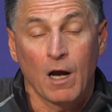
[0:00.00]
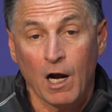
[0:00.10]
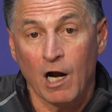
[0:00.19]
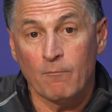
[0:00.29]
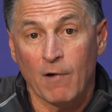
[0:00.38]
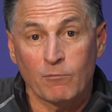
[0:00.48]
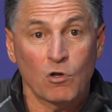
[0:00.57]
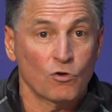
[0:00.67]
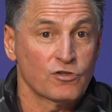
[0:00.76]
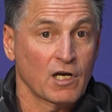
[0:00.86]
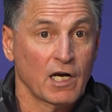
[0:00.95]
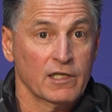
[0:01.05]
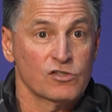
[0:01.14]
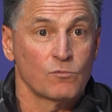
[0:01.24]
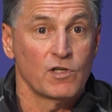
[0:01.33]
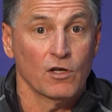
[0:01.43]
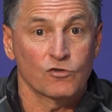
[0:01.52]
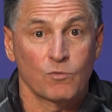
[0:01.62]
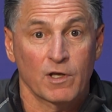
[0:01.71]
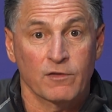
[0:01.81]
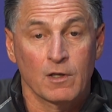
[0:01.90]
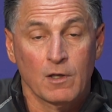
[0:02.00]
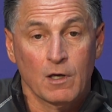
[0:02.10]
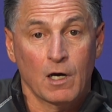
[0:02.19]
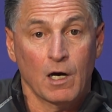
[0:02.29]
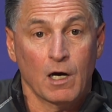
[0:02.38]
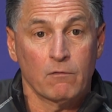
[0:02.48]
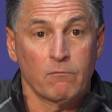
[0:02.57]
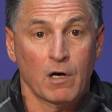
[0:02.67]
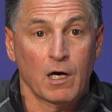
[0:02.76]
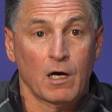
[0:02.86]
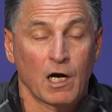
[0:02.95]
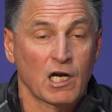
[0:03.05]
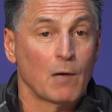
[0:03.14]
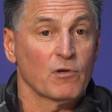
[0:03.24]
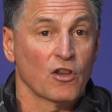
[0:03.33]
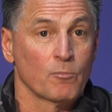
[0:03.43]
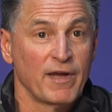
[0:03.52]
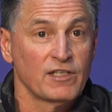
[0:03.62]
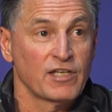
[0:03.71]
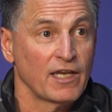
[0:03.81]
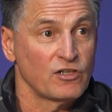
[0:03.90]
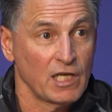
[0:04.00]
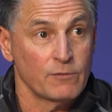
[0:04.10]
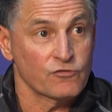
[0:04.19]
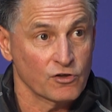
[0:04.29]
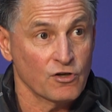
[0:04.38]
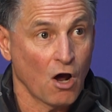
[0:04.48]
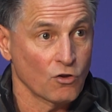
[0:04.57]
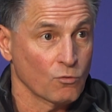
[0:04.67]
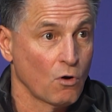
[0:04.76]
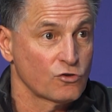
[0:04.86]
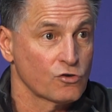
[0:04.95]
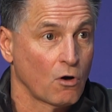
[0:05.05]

I'm close to cutting some deals with a couple other Big Ten teams for down the road.